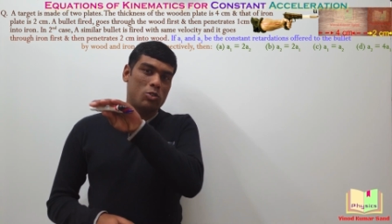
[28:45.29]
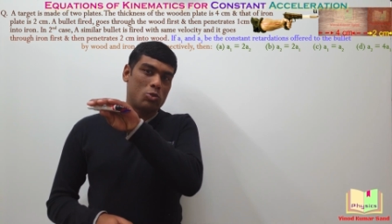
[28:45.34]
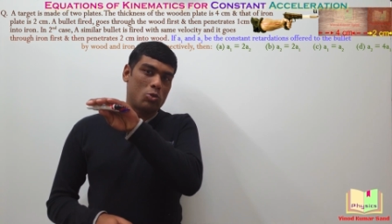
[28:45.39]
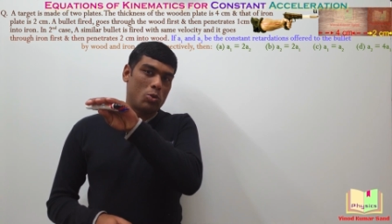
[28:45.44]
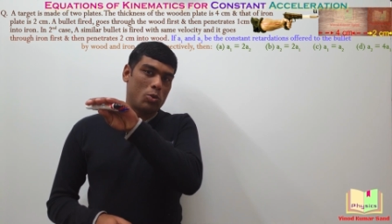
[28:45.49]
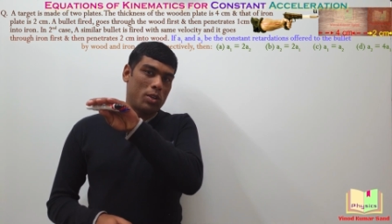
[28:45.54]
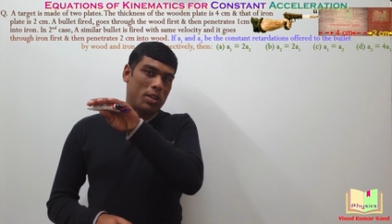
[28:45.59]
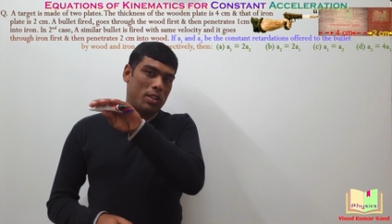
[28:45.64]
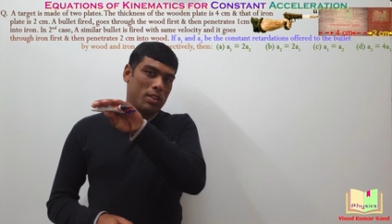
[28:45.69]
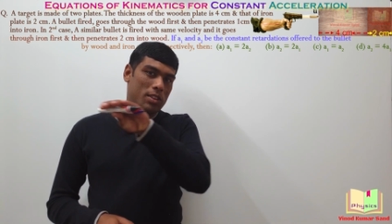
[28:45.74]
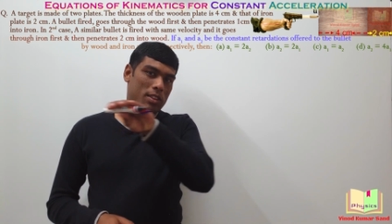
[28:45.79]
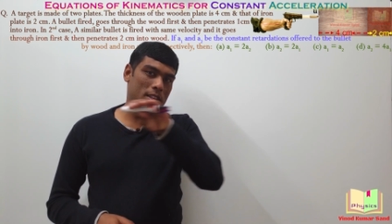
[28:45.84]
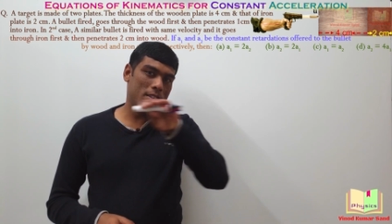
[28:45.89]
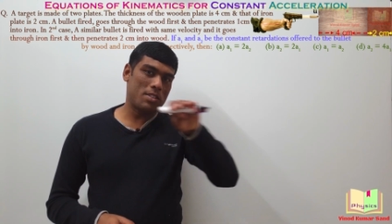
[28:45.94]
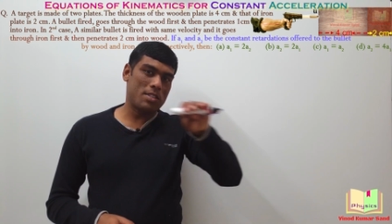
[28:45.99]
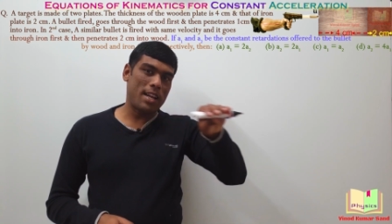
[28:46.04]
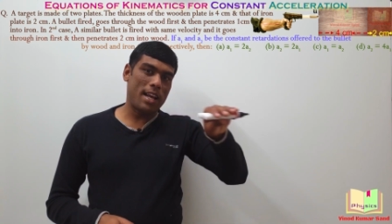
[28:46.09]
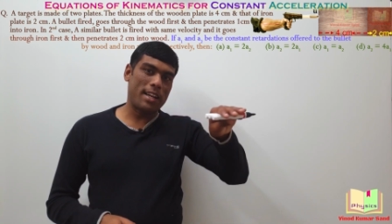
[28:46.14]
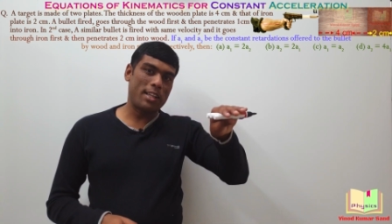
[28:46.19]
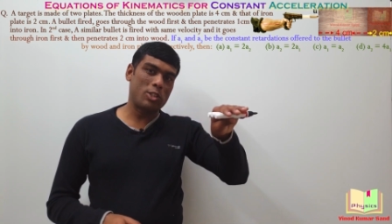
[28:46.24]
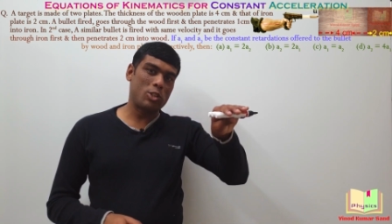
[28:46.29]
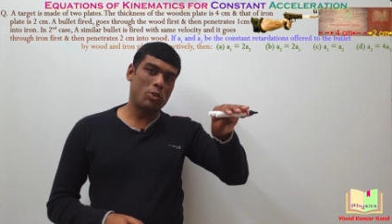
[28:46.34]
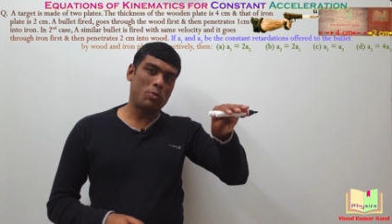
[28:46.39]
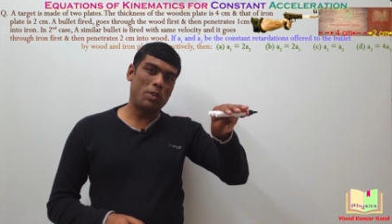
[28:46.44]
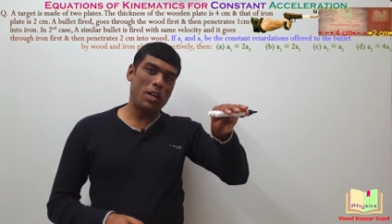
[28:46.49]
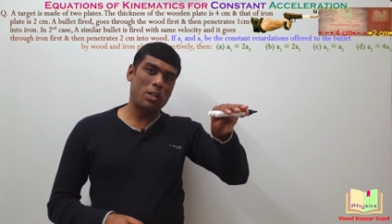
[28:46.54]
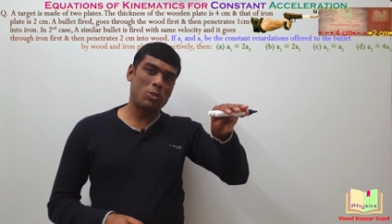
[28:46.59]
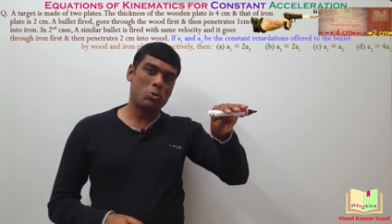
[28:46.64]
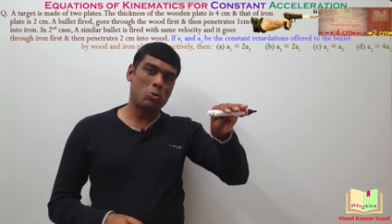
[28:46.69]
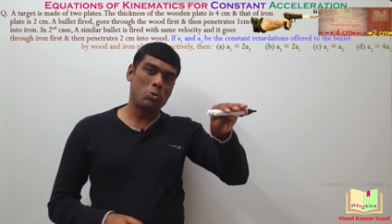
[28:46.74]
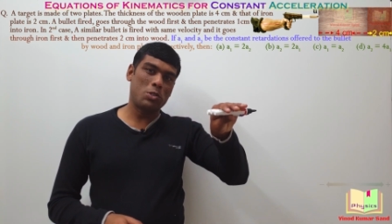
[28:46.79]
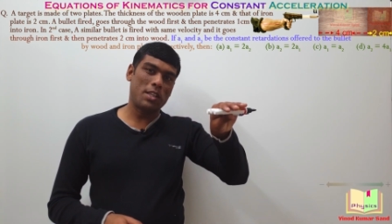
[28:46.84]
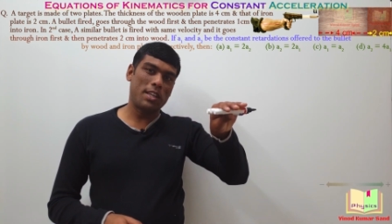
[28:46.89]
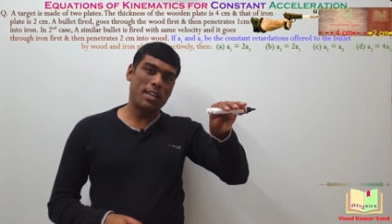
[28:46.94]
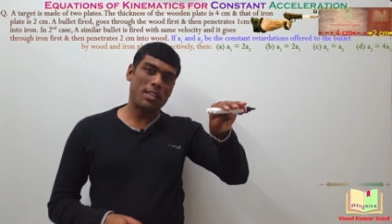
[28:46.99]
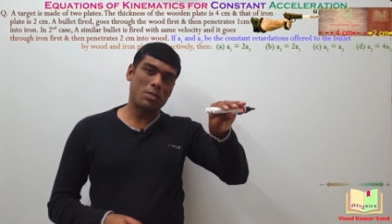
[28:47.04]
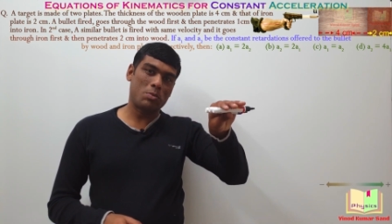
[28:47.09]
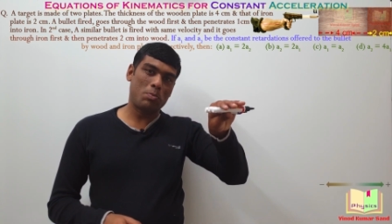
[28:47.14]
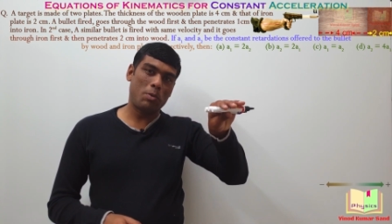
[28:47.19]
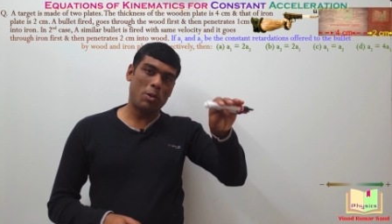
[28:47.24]
So this direction we are choosing
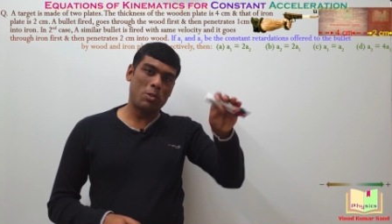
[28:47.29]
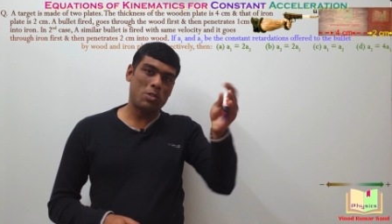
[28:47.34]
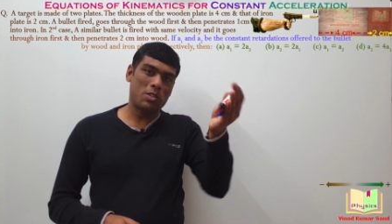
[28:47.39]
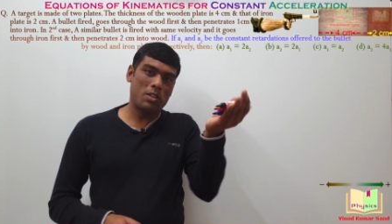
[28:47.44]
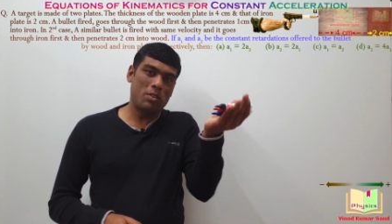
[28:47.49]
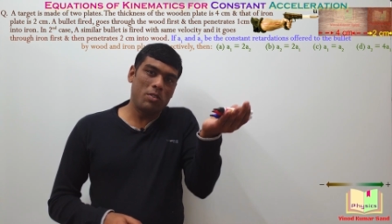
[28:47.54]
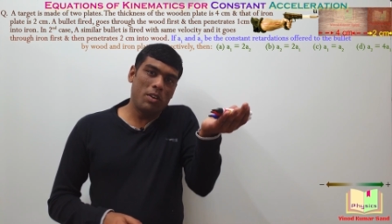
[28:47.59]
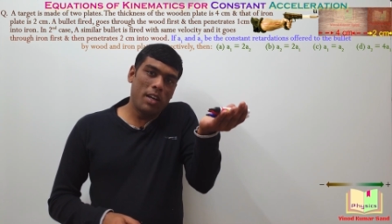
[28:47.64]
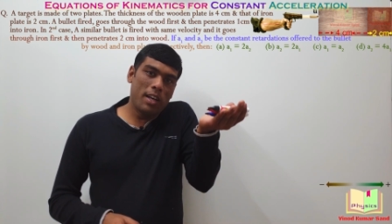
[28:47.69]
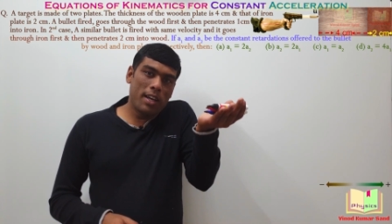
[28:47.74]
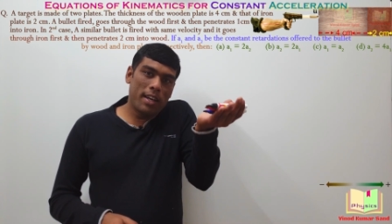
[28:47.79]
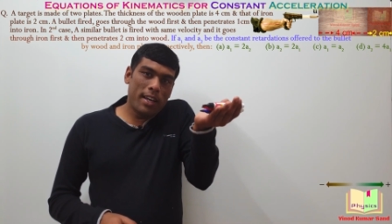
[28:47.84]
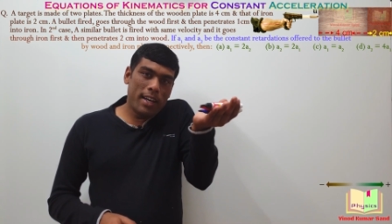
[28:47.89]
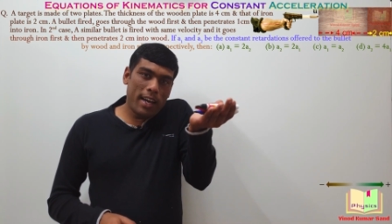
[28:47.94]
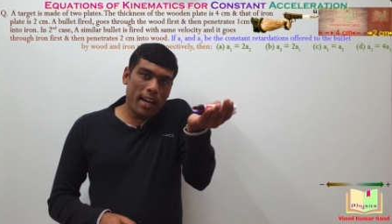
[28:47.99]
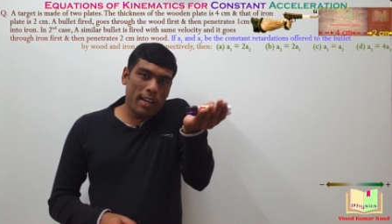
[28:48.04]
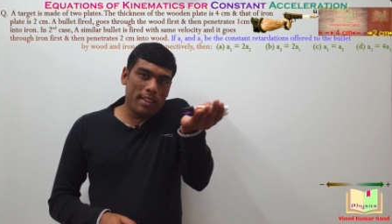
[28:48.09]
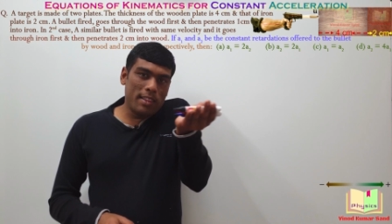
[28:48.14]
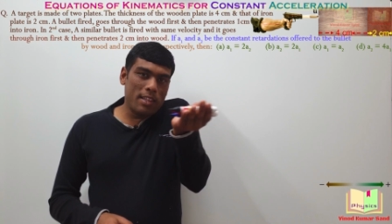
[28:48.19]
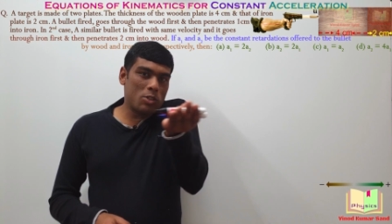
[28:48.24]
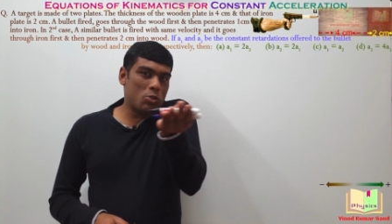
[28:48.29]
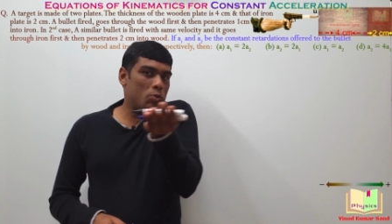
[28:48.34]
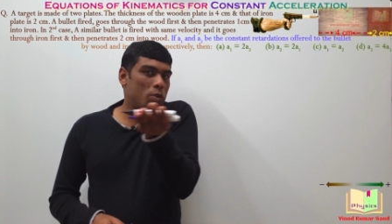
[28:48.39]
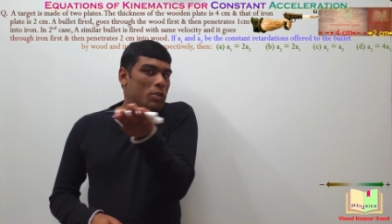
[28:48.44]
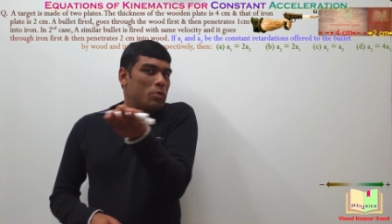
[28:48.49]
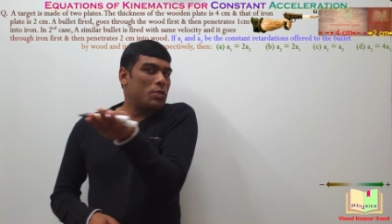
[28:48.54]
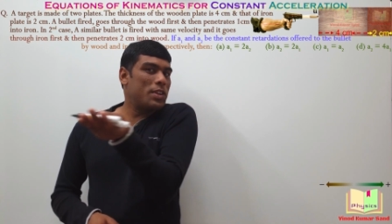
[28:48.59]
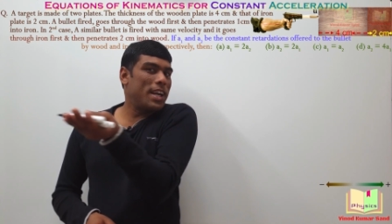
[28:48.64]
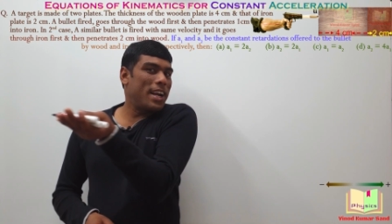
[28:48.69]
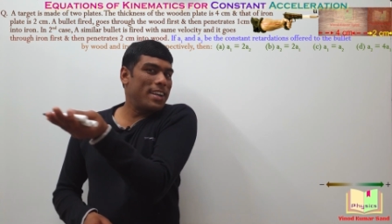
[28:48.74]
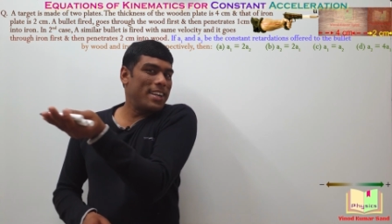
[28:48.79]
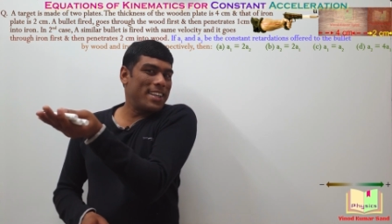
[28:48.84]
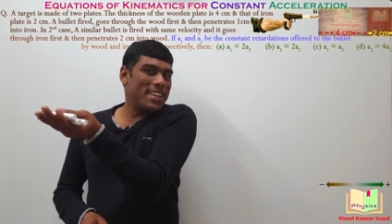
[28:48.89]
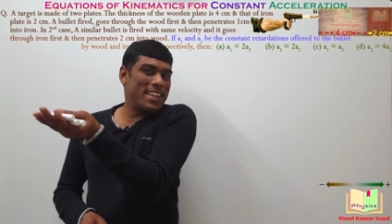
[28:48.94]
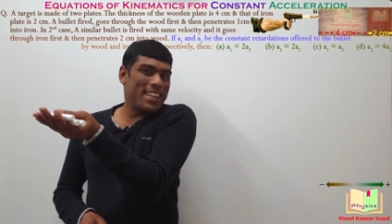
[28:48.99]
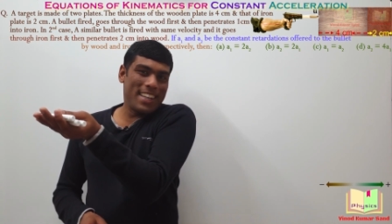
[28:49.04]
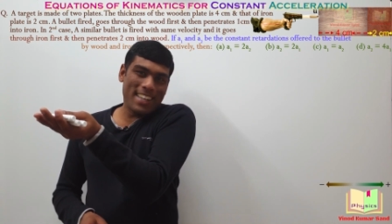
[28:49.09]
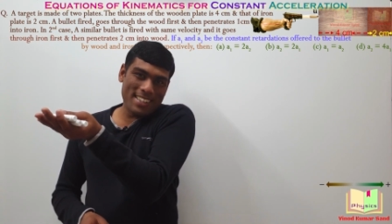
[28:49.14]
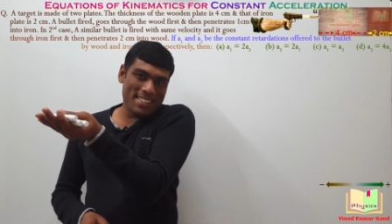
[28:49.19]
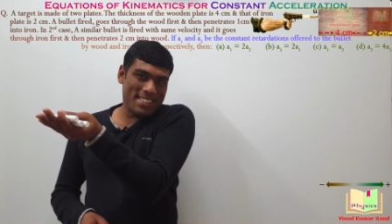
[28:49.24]
as positive and this one we are
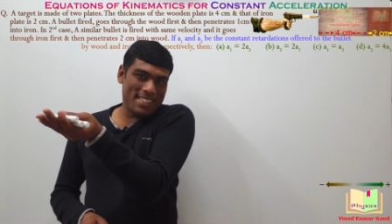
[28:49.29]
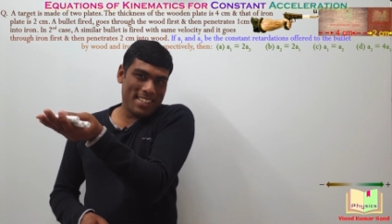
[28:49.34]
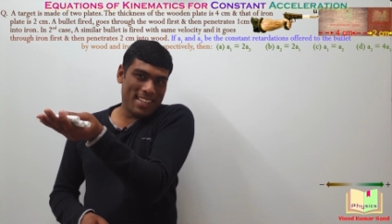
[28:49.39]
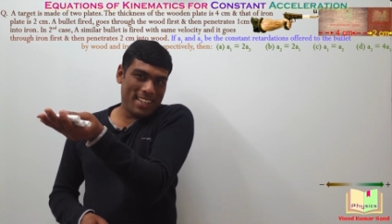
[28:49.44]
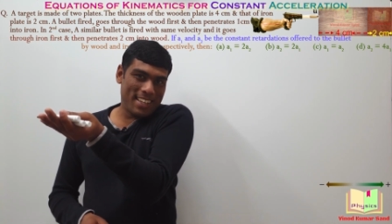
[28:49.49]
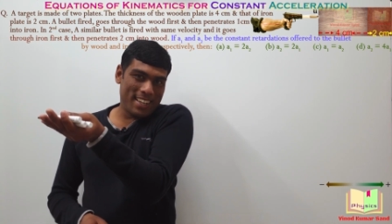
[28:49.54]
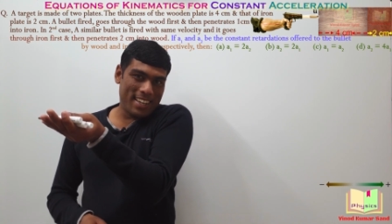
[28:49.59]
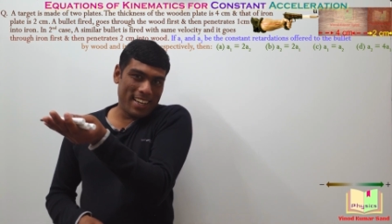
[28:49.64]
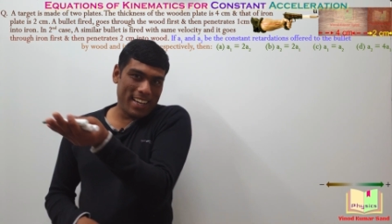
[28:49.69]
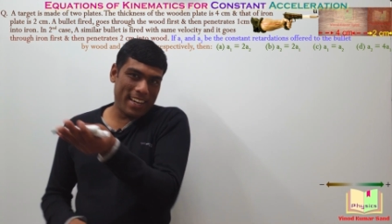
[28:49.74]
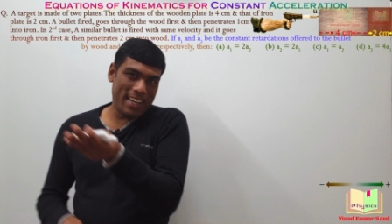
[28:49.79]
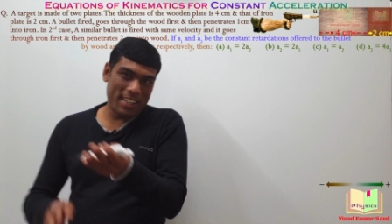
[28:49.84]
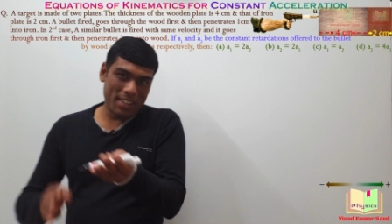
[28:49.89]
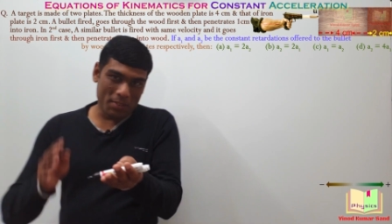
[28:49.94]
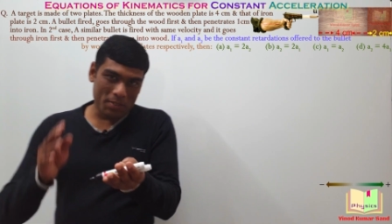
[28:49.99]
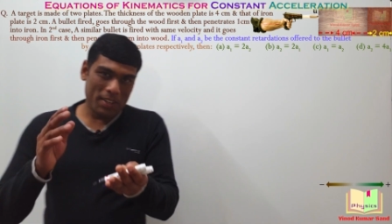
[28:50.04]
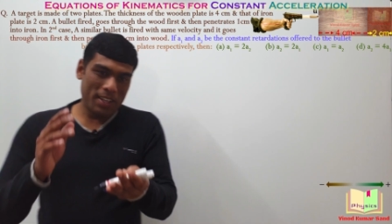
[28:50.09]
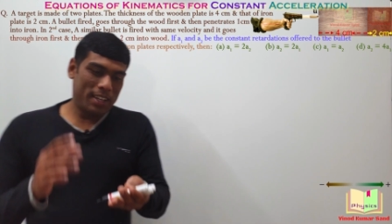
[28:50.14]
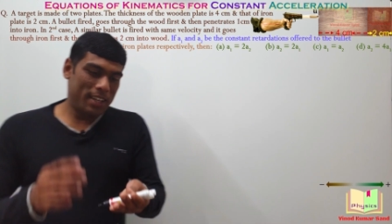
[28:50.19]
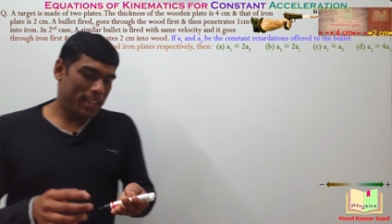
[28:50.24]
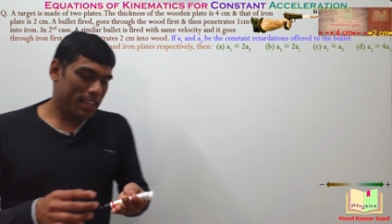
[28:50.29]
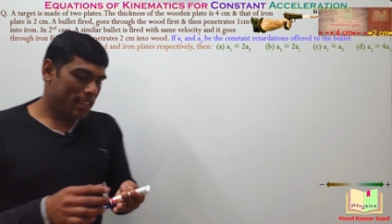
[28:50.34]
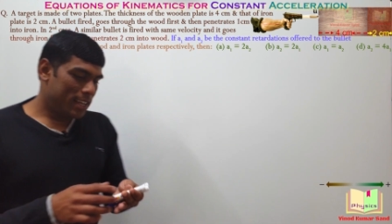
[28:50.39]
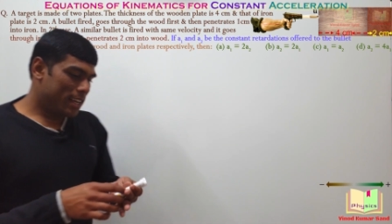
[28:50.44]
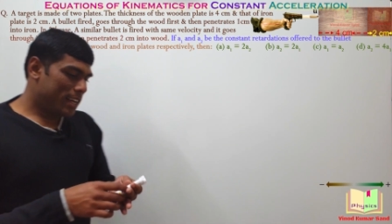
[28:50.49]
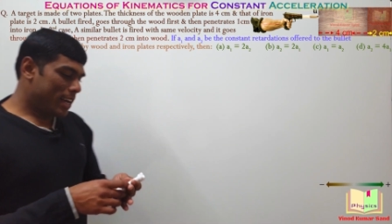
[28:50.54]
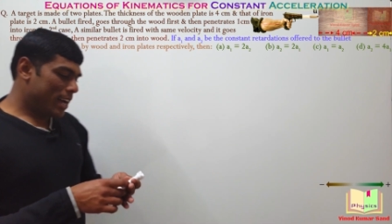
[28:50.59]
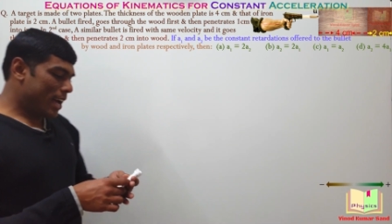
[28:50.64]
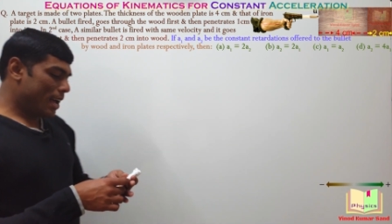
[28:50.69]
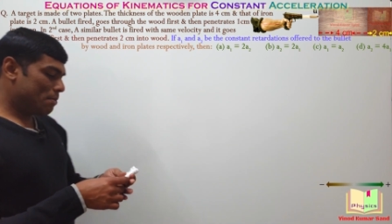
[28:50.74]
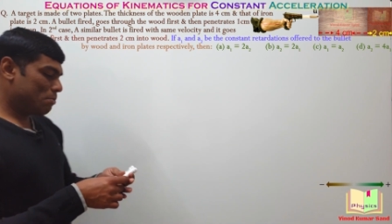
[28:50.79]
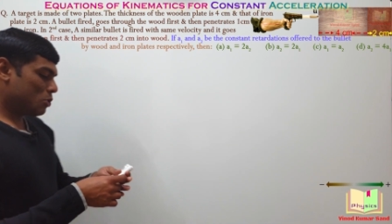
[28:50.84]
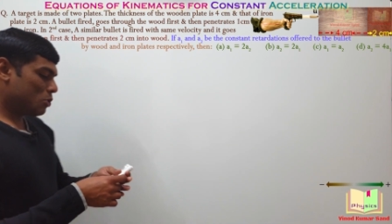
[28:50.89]
taking as negative. I am